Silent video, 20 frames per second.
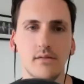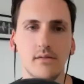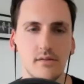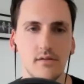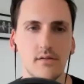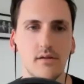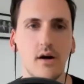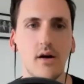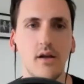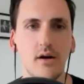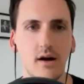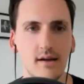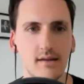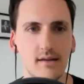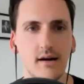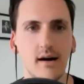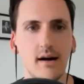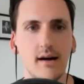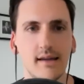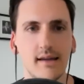it's no, hard no, to I,
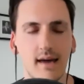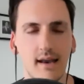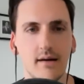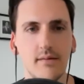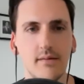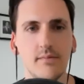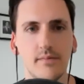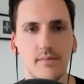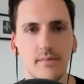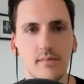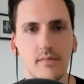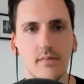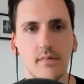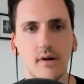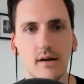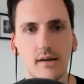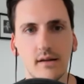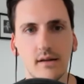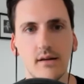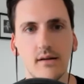say. I get it.
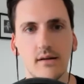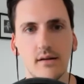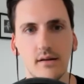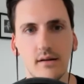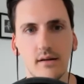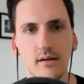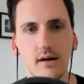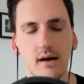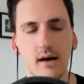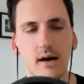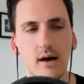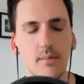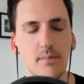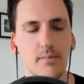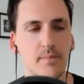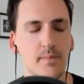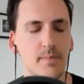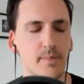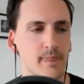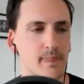Okay. I,
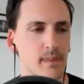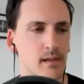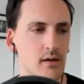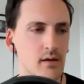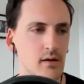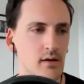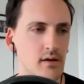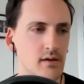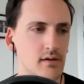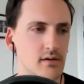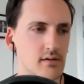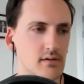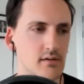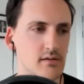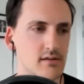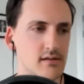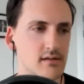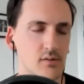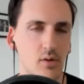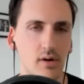um,
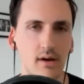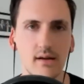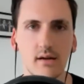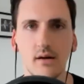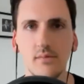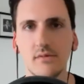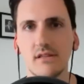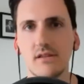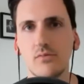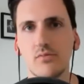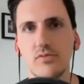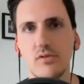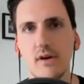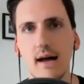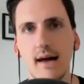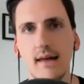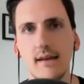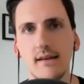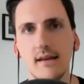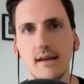So when it comes to
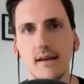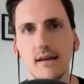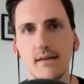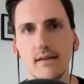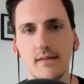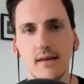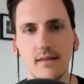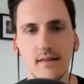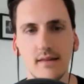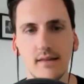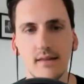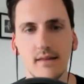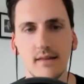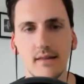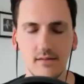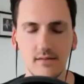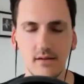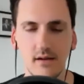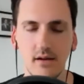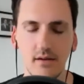branding, that there's
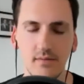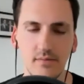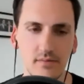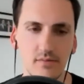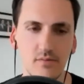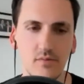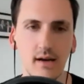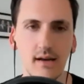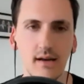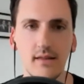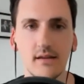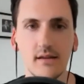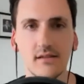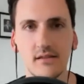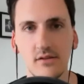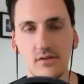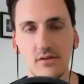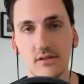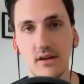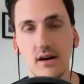really, there's
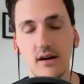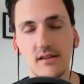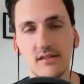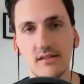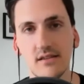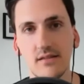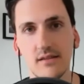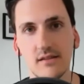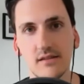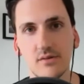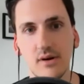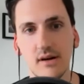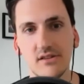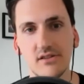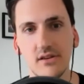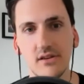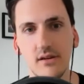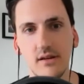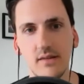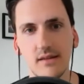two sides to this
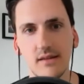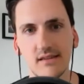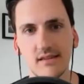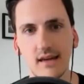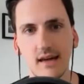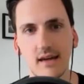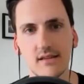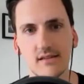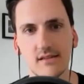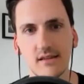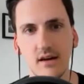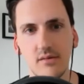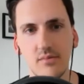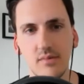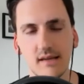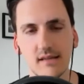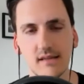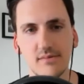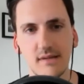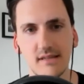question. And the second side
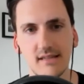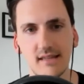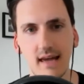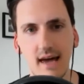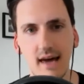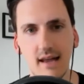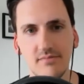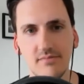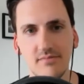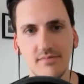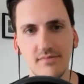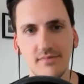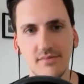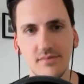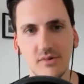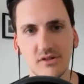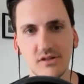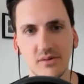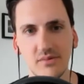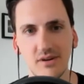makes me sad,
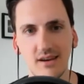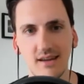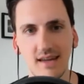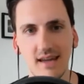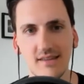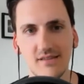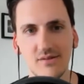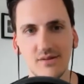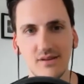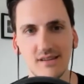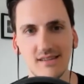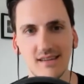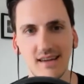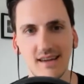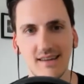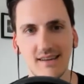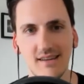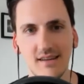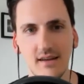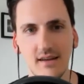which I'm going to get to in a second.